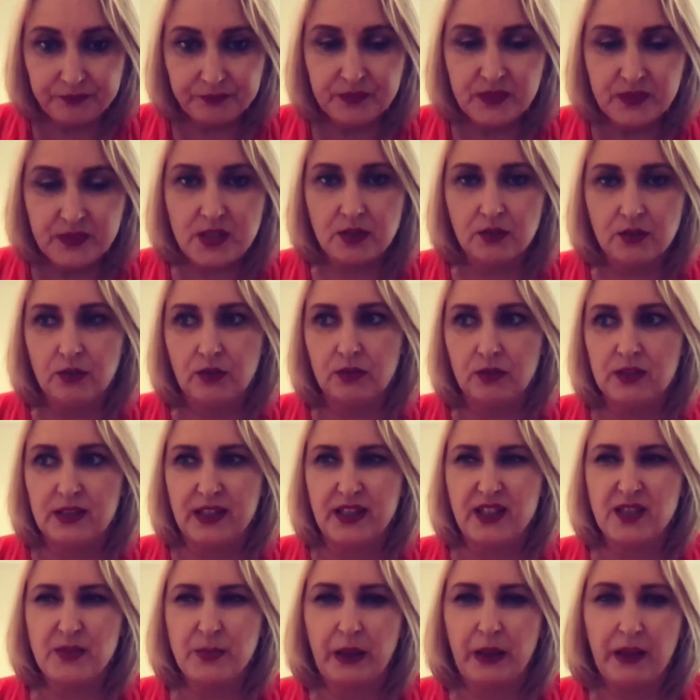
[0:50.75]
so
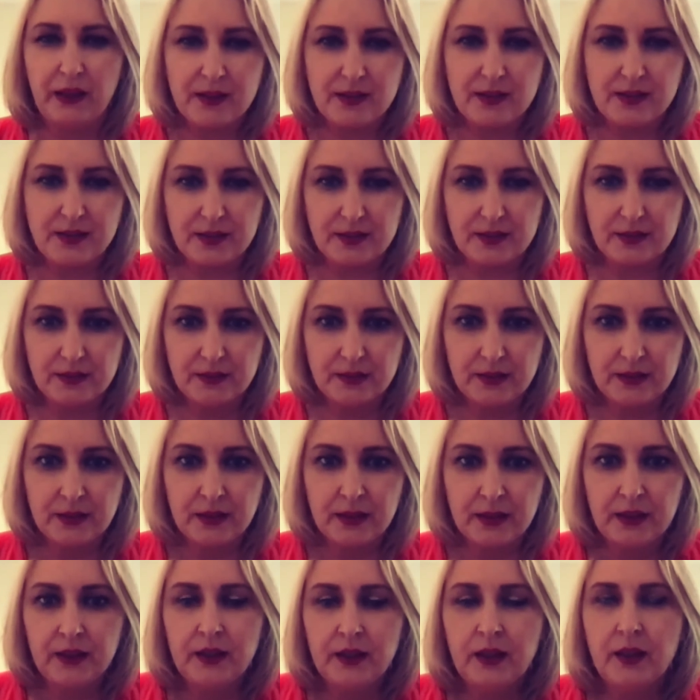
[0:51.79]
6 weeks.
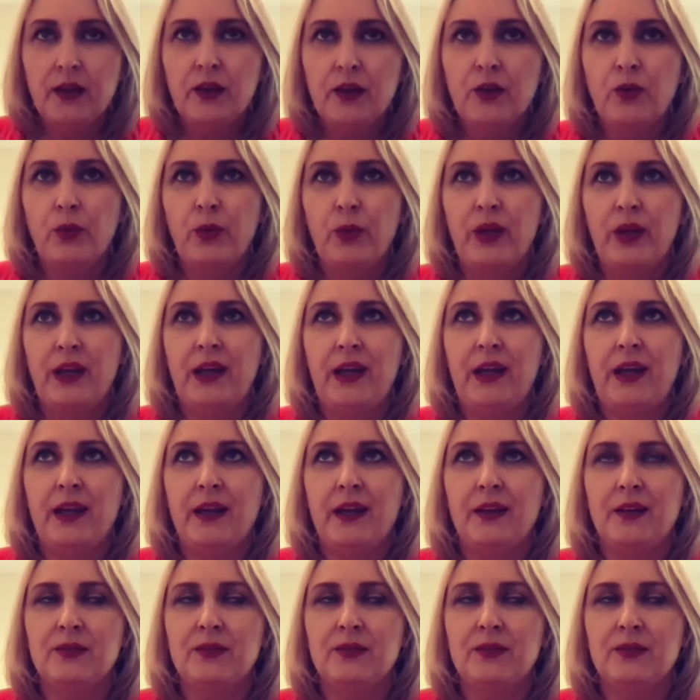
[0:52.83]
We're